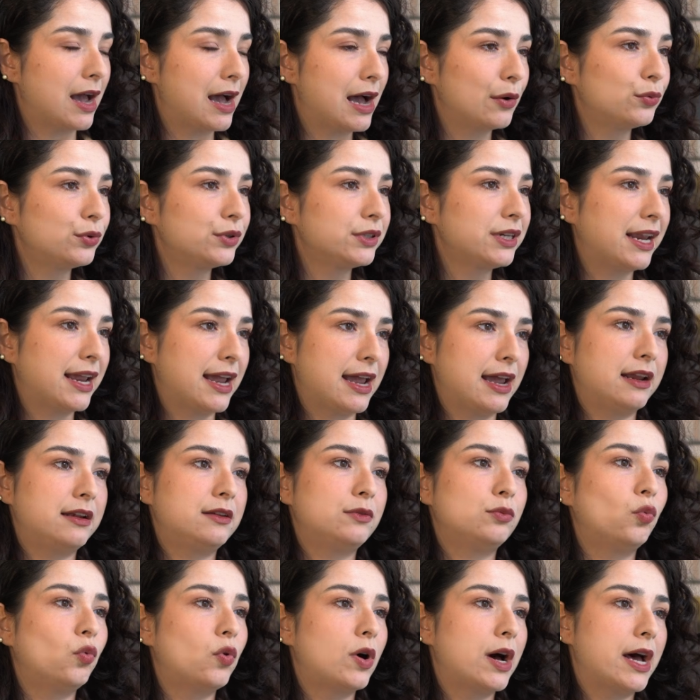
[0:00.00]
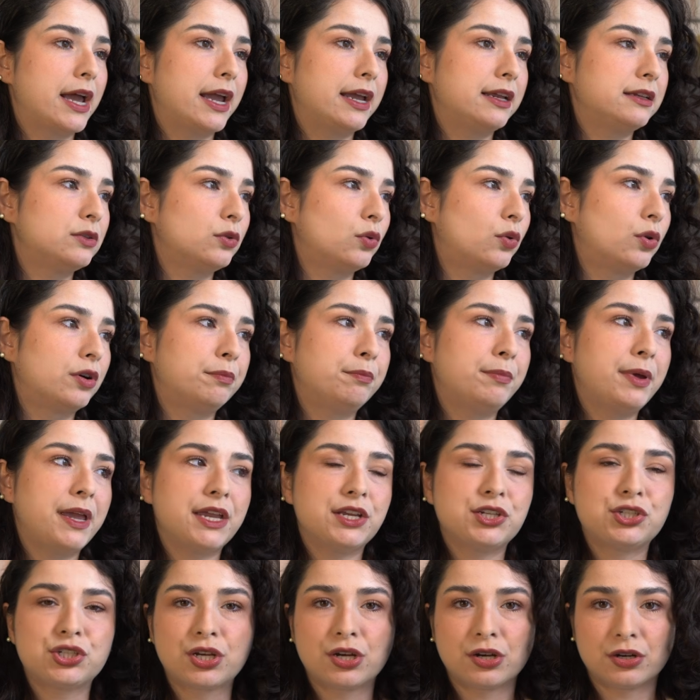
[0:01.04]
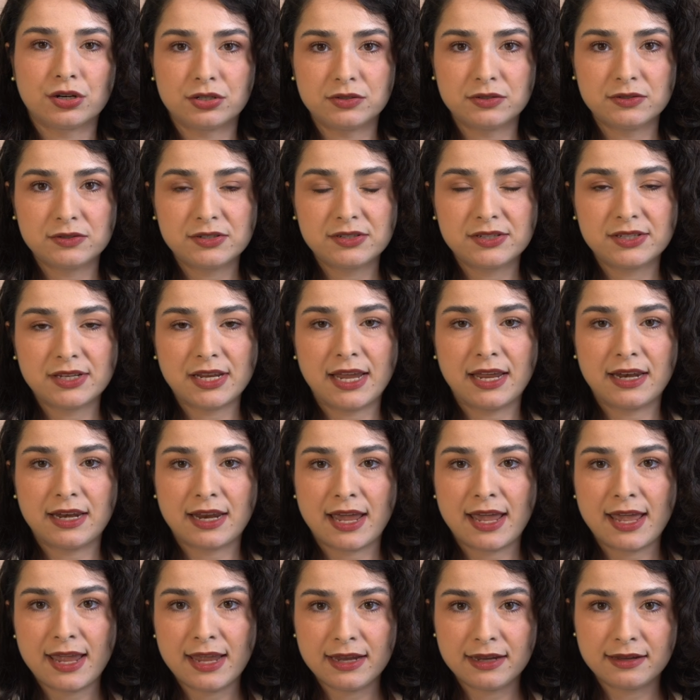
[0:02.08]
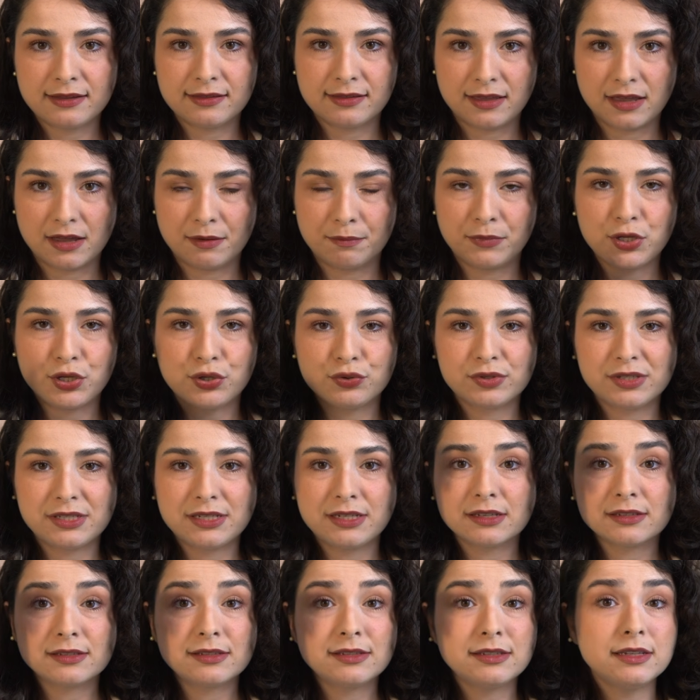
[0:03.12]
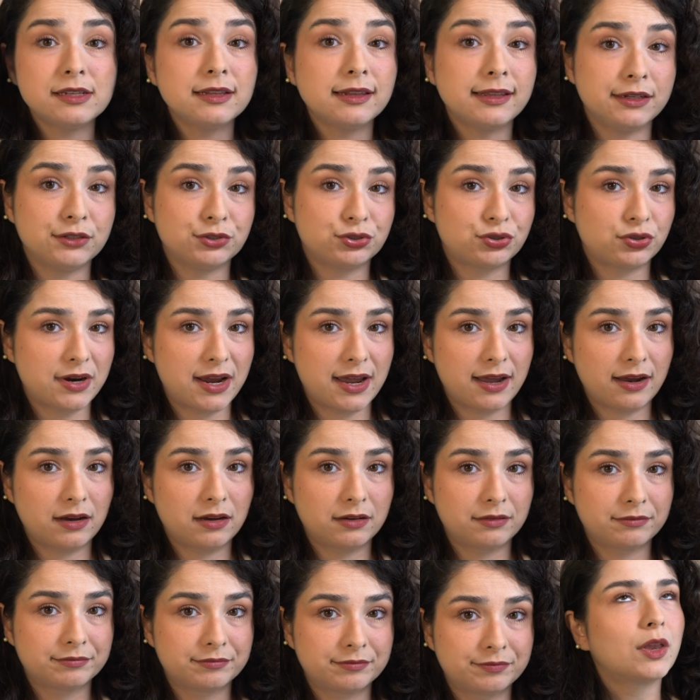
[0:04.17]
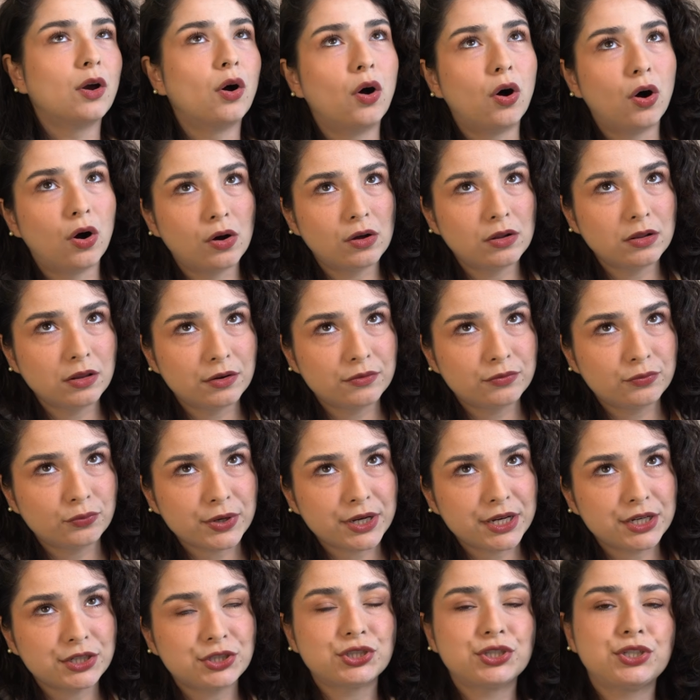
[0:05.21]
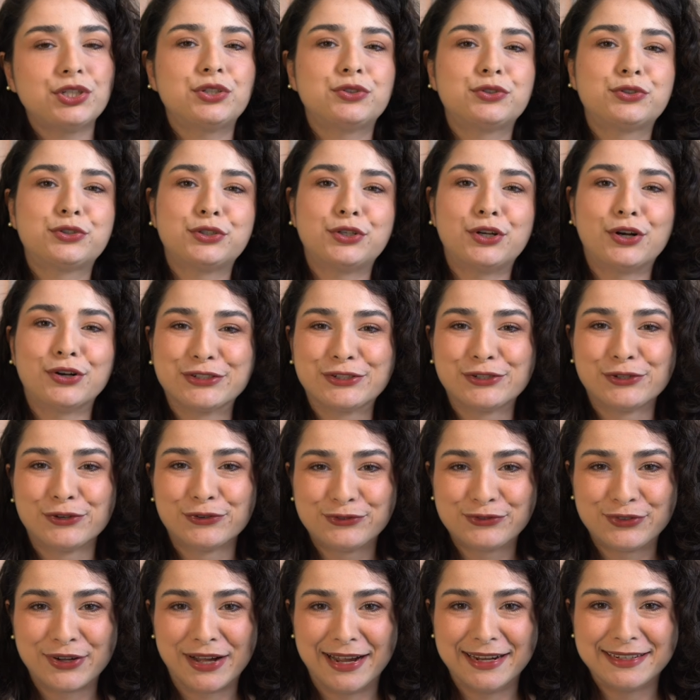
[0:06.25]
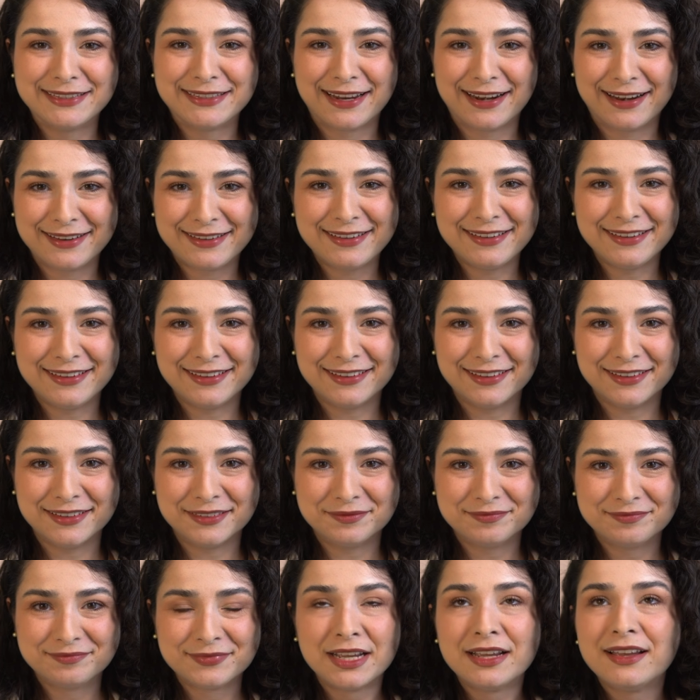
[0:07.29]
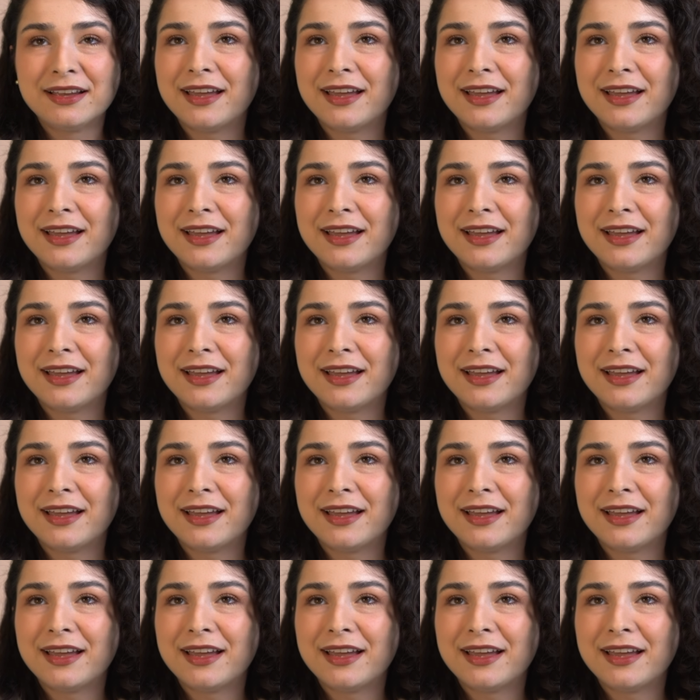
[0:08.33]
I would get white or beige curtains and hang them using a ceiling track, all of which you could also find at IKEA.